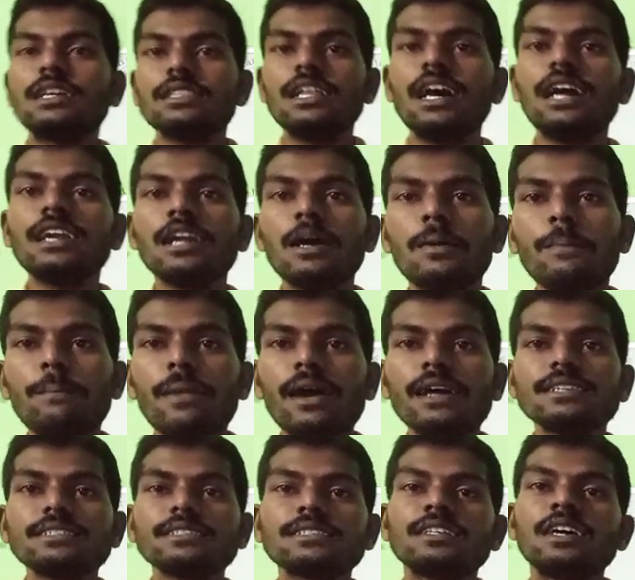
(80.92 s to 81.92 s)
The
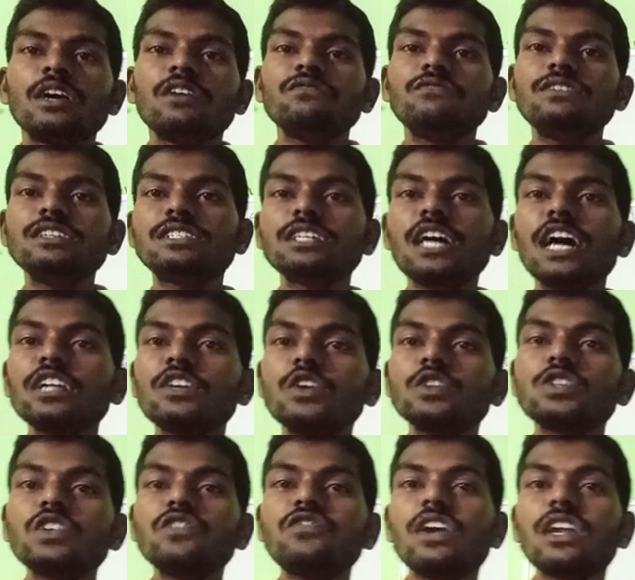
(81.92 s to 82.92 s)
numbers which are
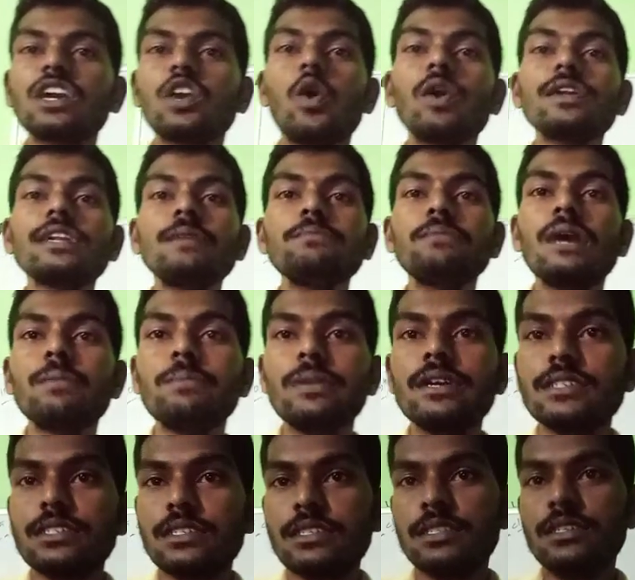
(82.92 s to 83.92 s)
used for counting
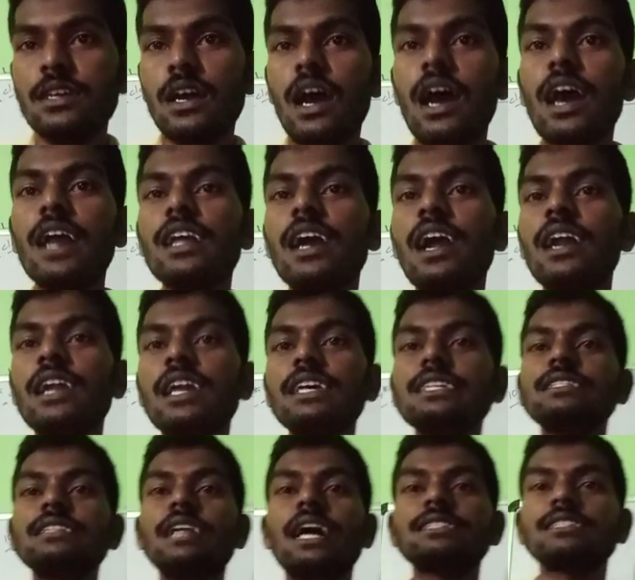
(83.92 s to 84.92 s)
purpose are called
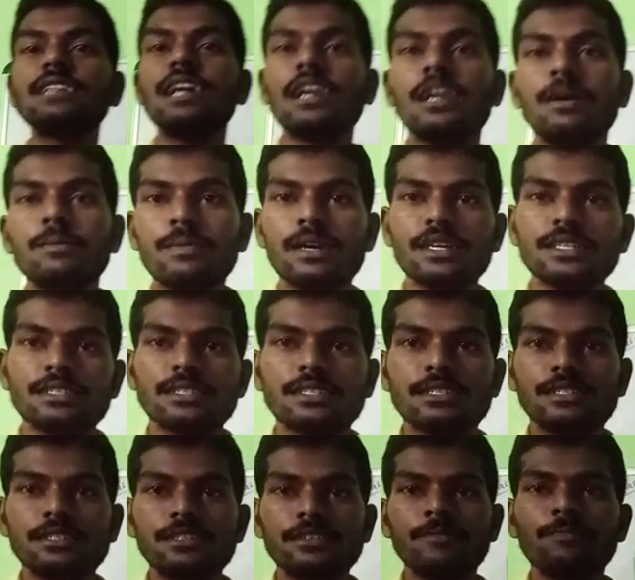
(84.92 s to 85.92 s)
as natural
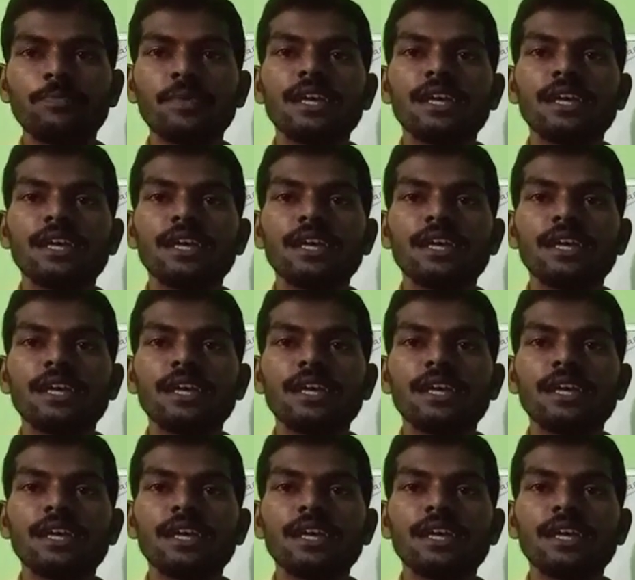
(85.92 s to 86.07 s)
numbers.